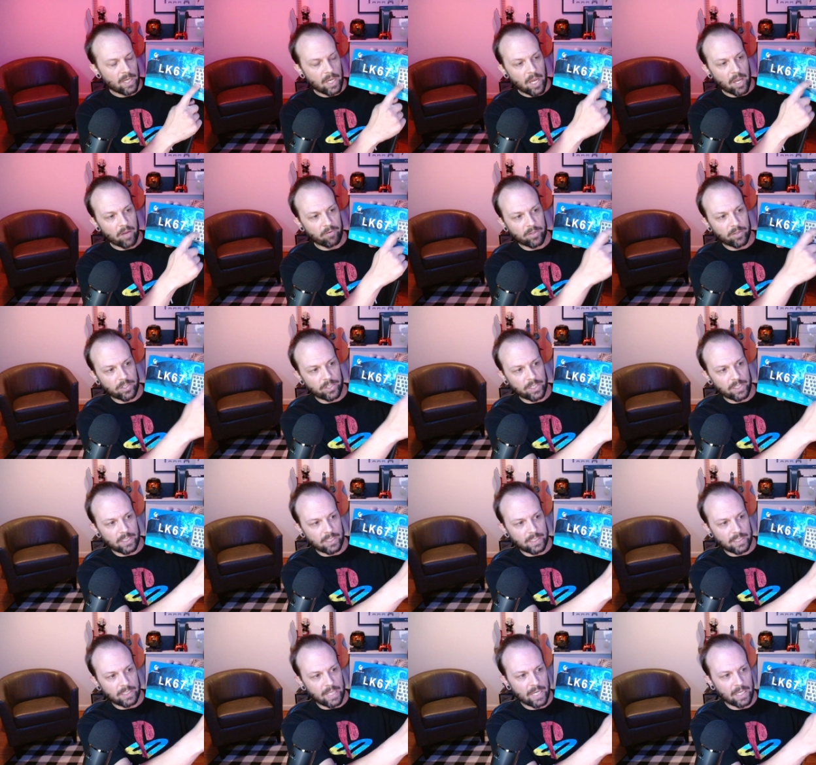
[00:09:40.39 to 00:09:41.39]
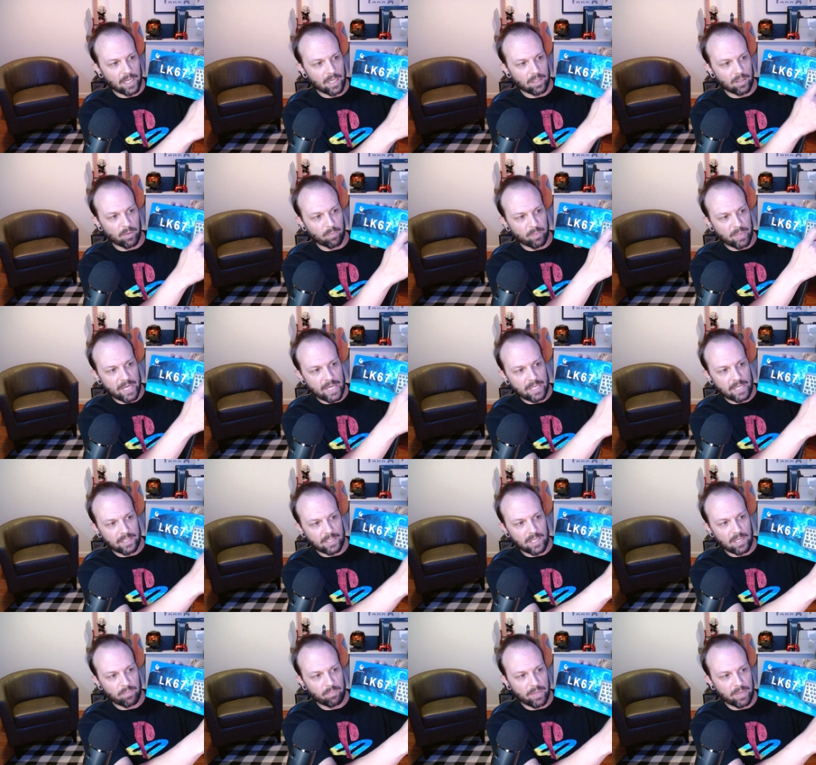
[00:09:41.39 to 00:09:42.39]
If they're just taking the
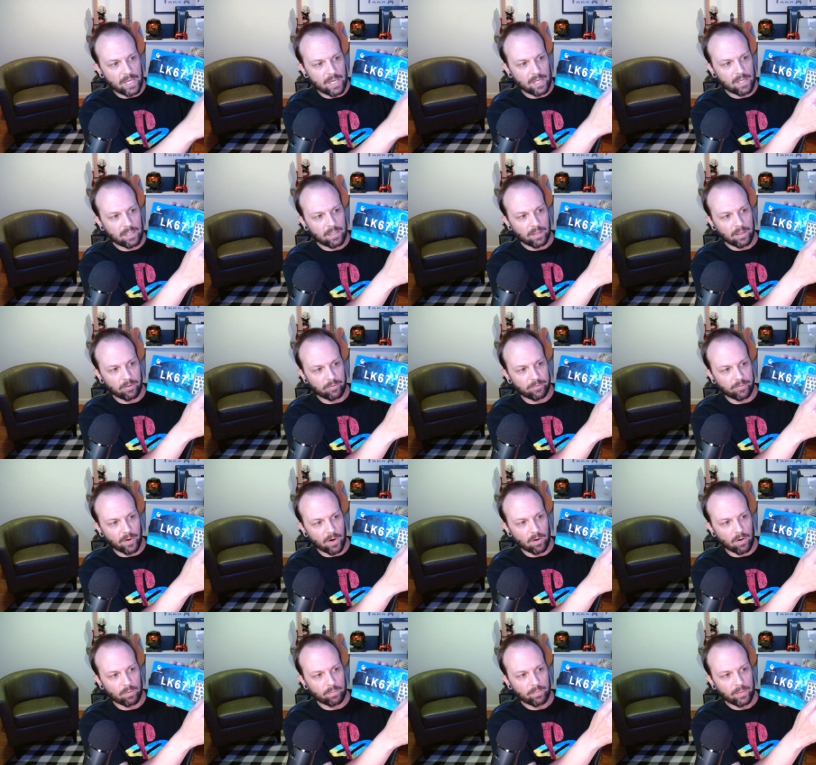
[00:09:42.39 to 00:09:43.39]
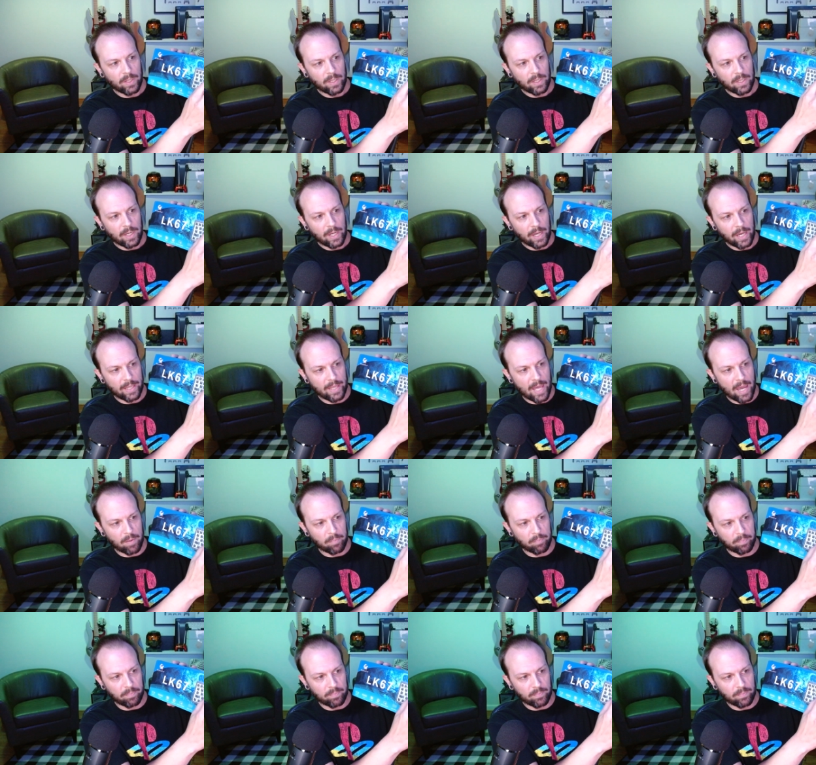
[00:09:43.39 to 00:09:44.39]
PCB, the foam, and
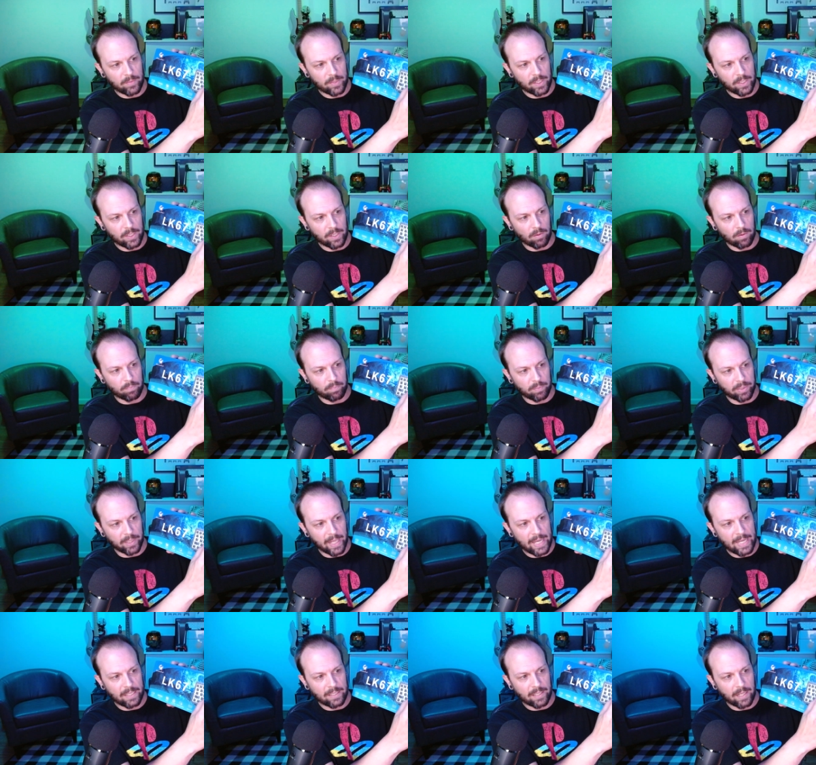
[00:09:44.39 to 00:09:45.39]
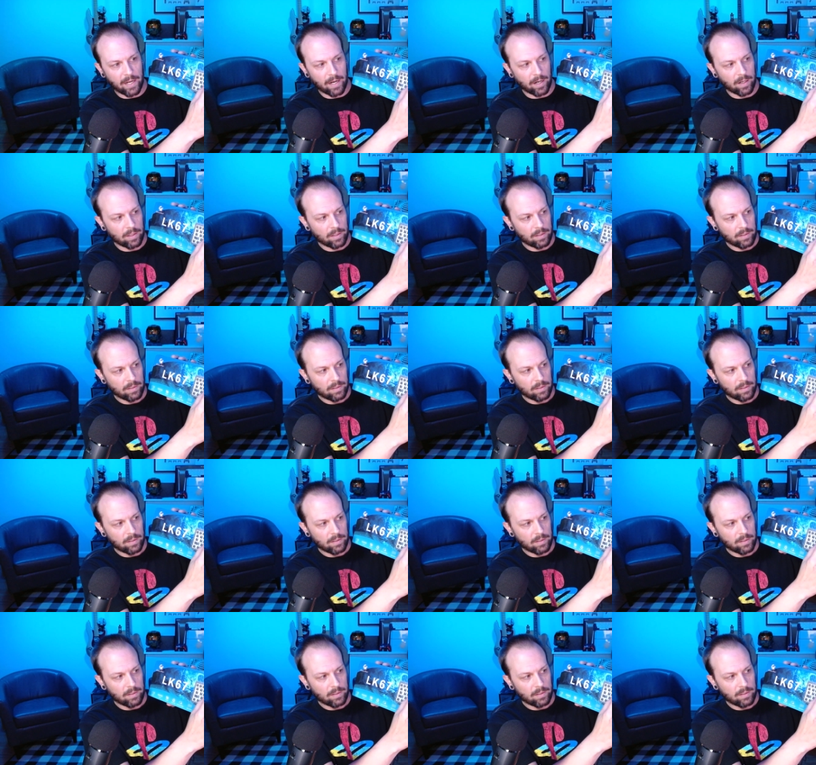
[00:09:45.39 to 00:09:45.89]
that, plate there,